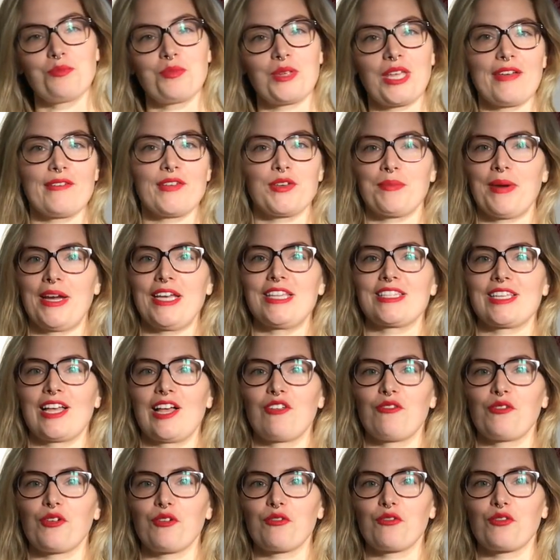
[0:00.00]
giving
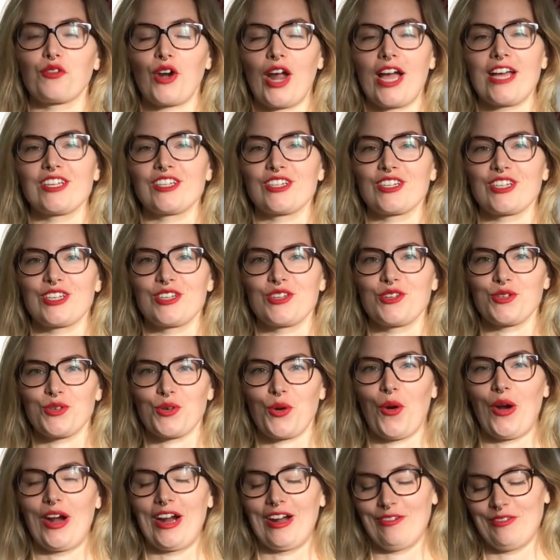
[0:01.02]
myself a fresh
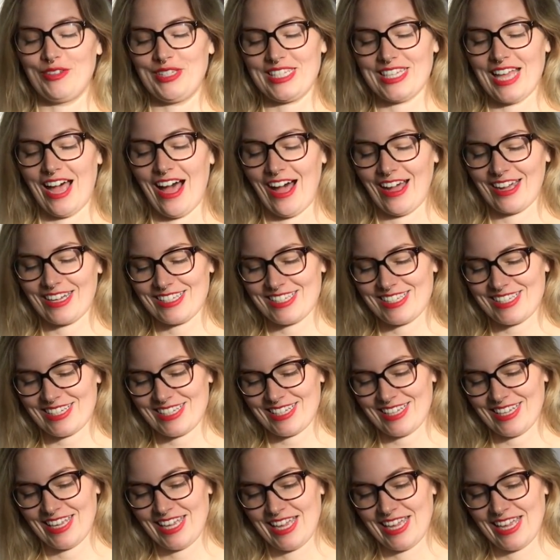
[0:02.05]
drawer of socks.